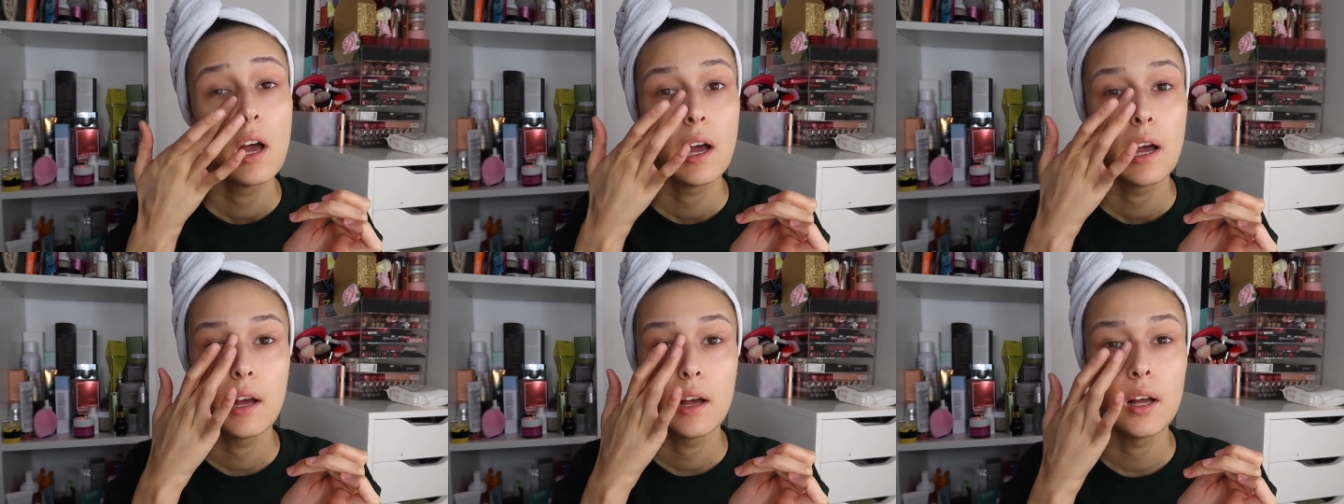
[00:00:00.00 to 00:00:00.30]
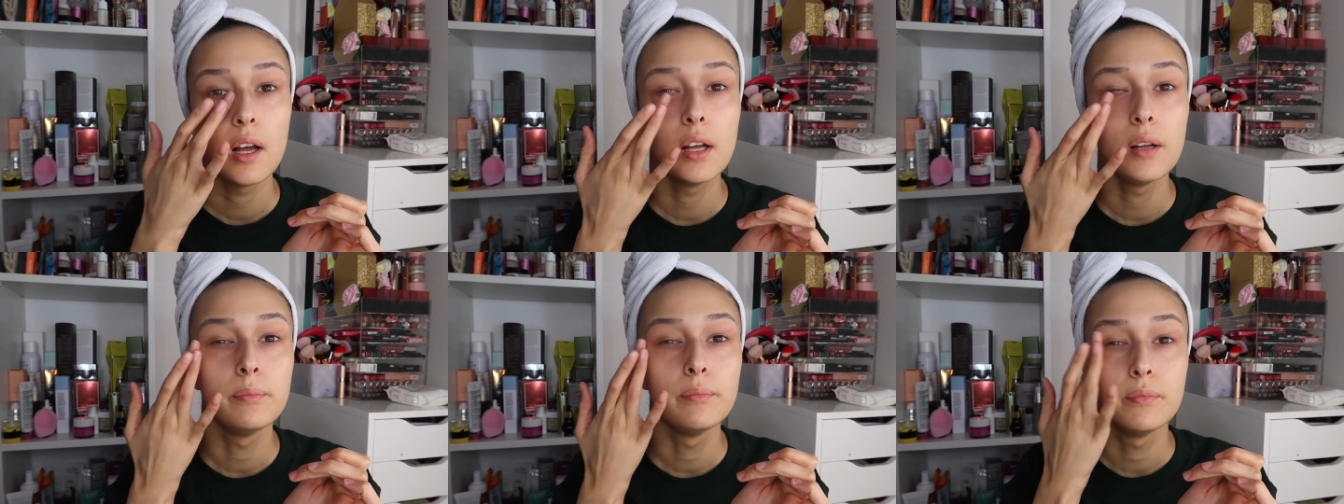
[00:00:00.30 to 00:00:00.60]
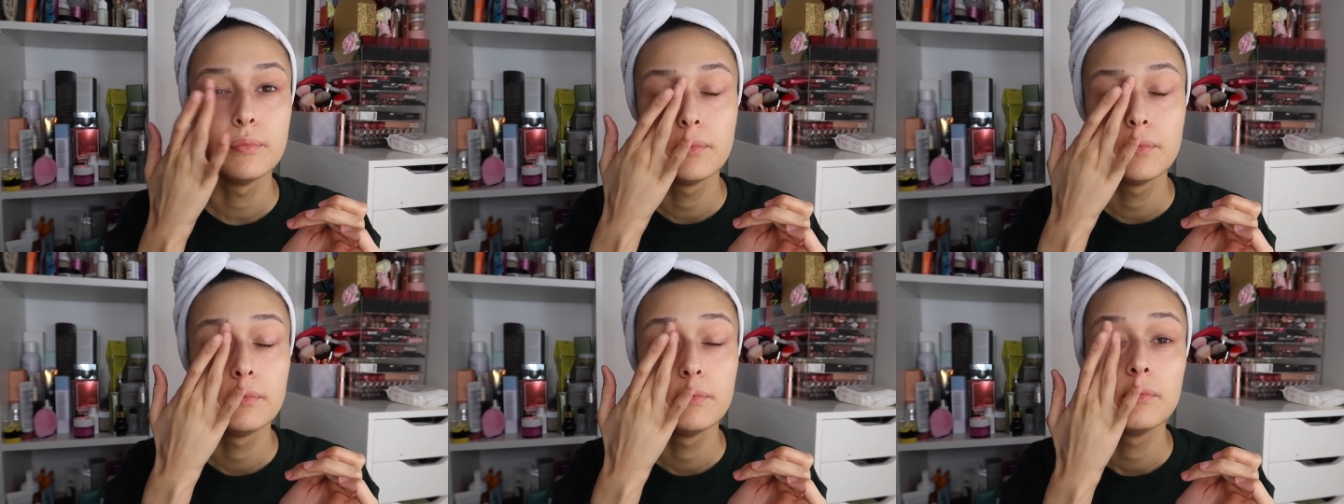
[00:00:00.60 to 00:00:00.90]

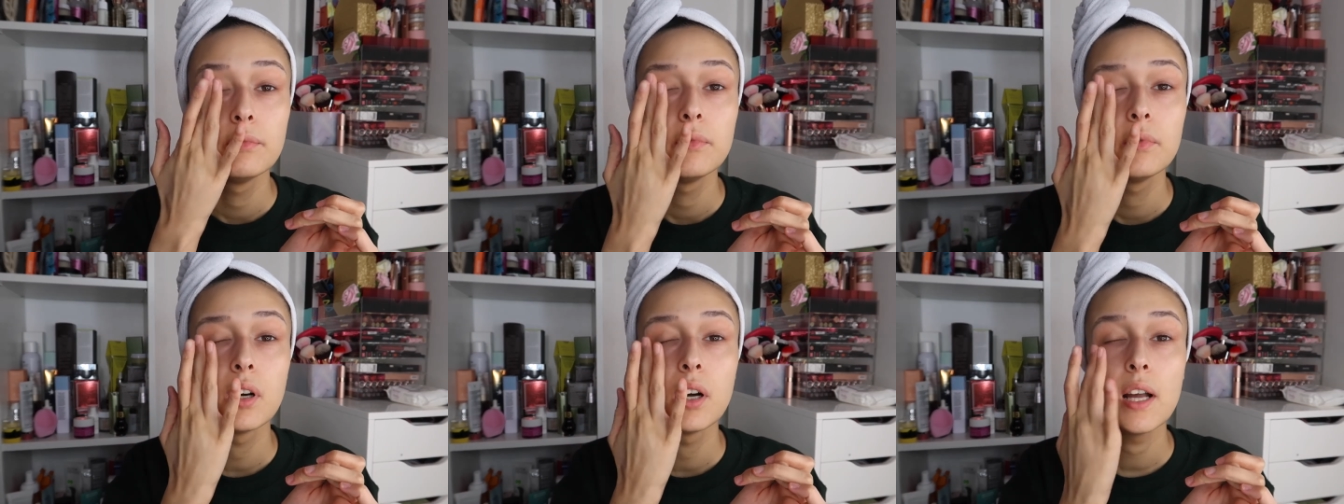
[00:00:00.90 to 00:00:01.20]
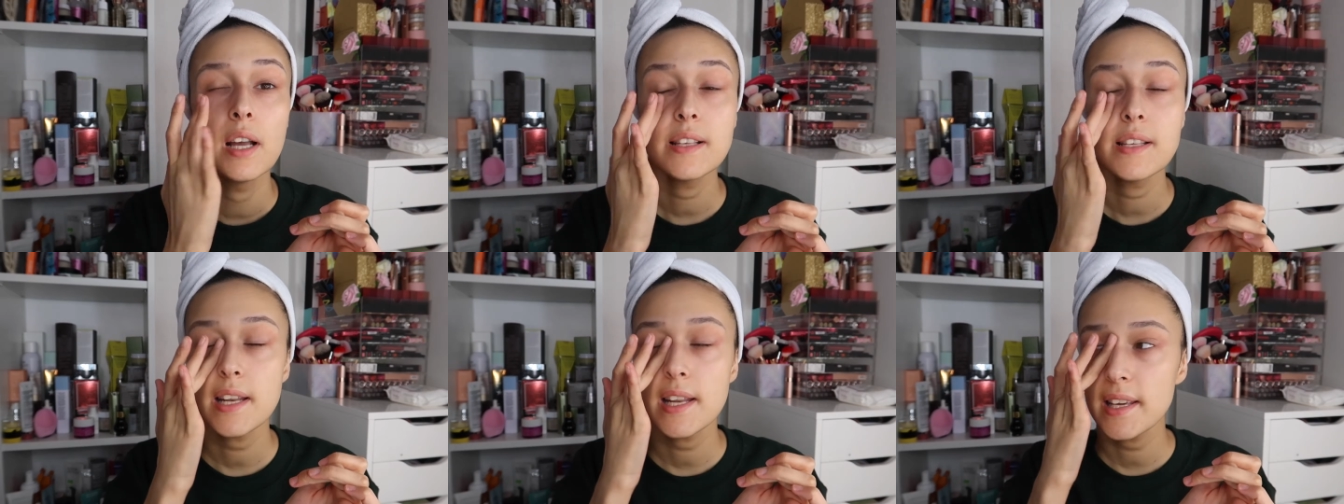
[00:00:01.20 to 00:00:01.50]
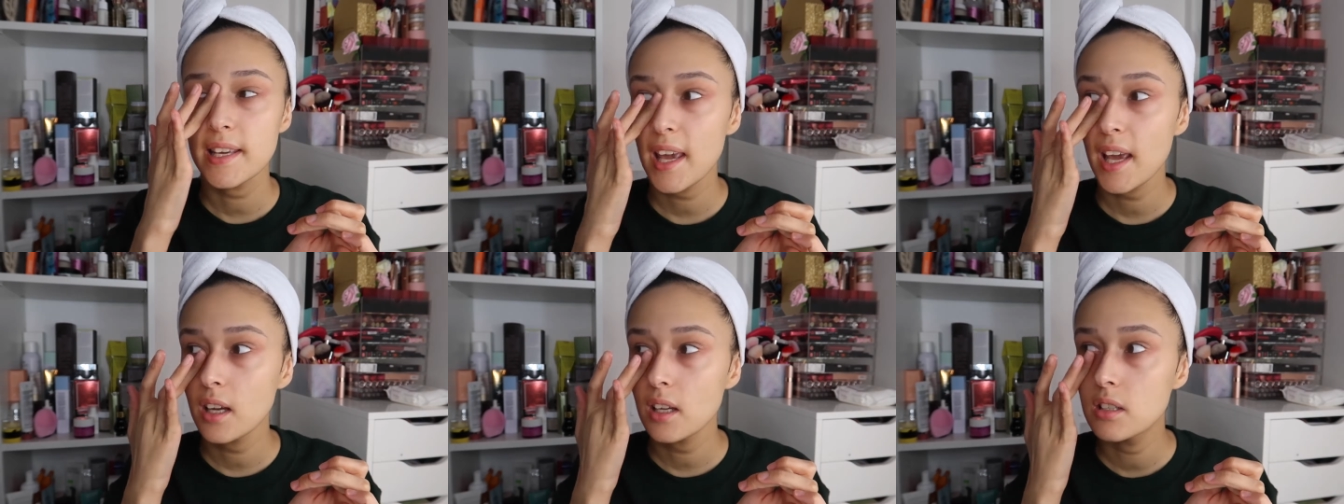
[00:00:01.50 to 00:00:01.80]
um, isn't
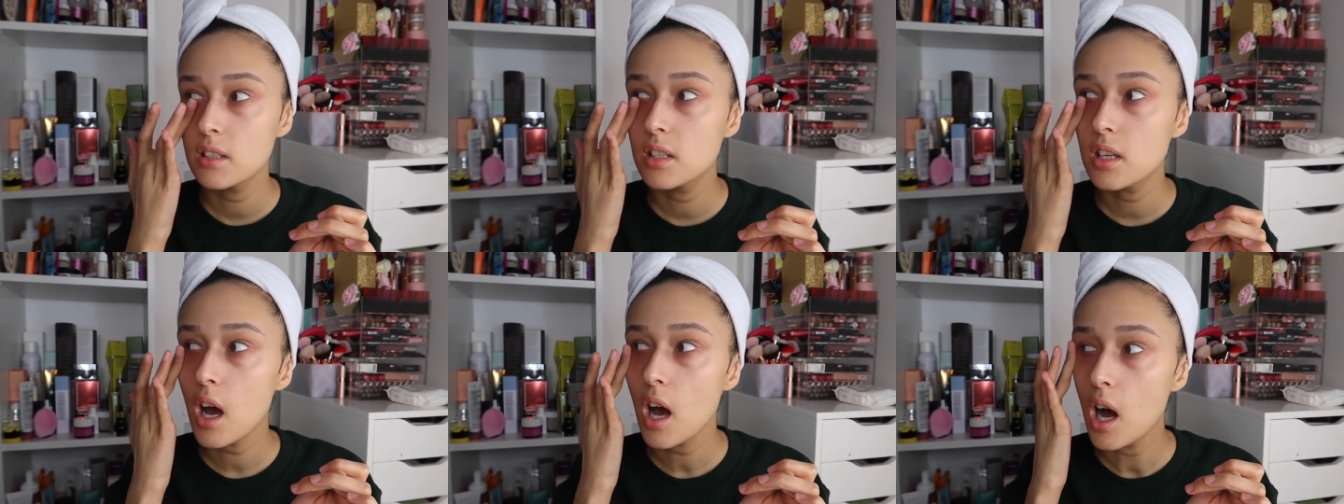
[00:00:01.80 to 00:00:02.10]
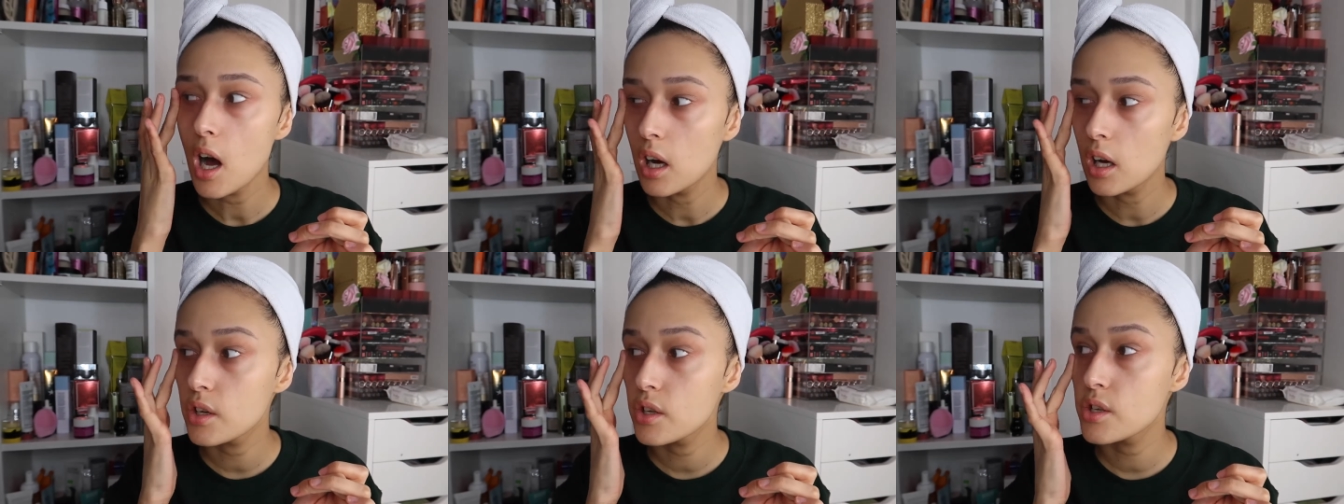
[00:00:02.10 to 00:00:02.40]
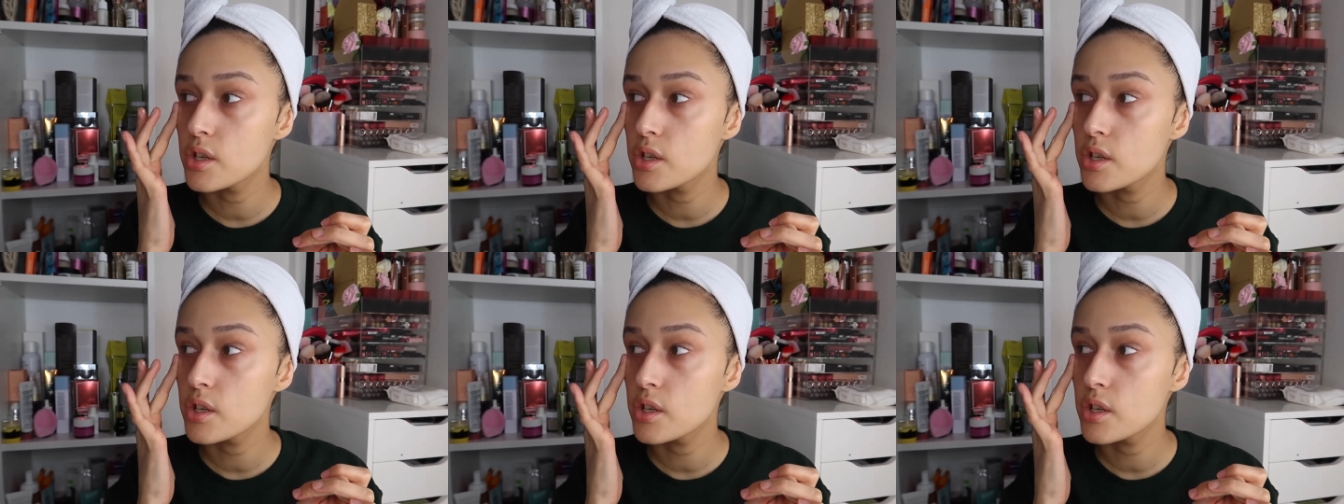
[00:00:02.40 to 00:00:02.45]
it getting dark